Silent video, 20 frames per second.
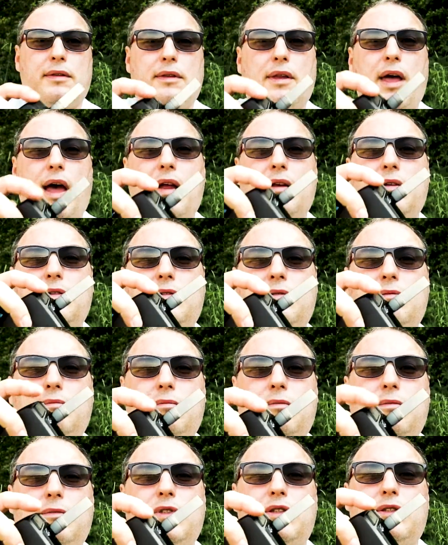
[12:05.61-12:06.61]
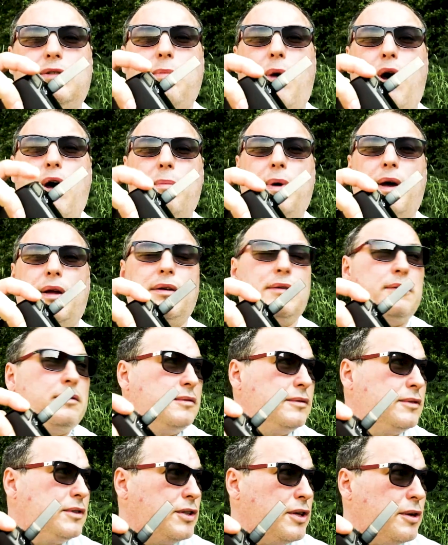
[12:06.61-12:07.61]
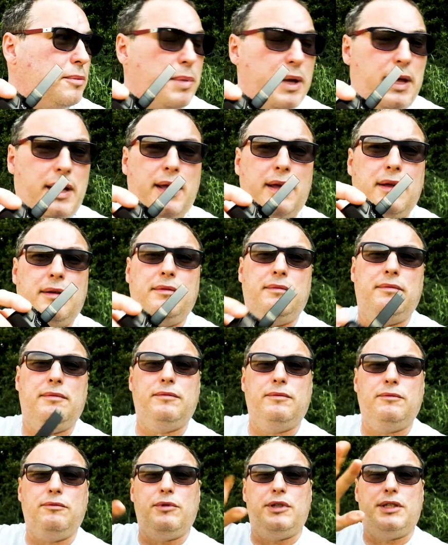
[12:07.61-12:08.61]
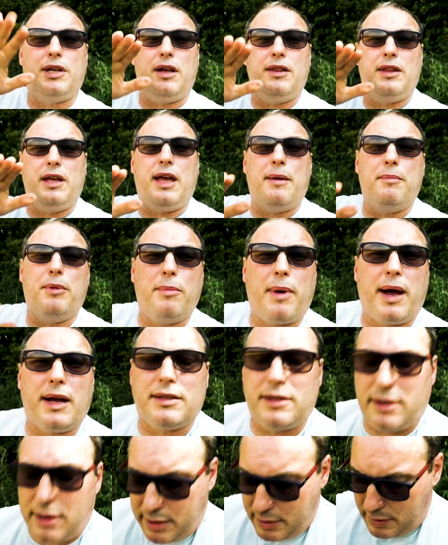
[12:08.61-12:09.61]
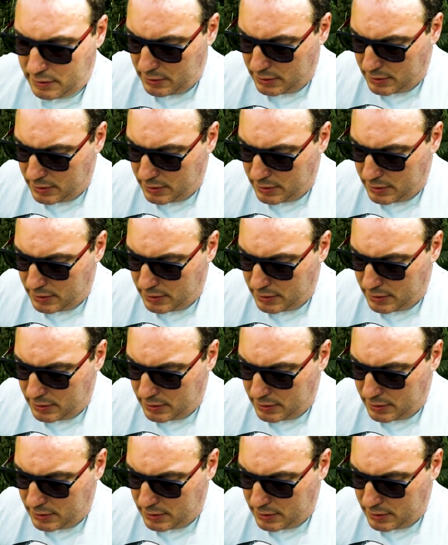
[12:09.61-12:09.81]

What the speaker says: that smart button to being return the gimbal back to